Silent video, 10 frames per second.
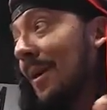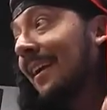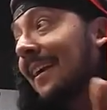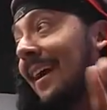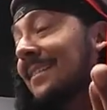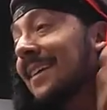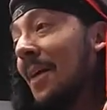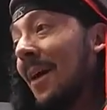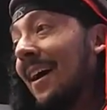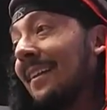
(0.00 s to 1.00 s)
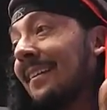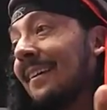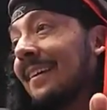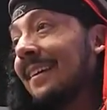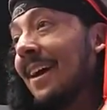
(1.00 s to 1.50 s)
Come on, guys, come on,
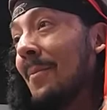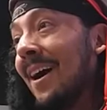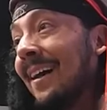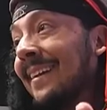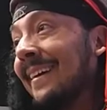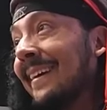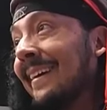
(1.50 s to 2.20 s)
come on.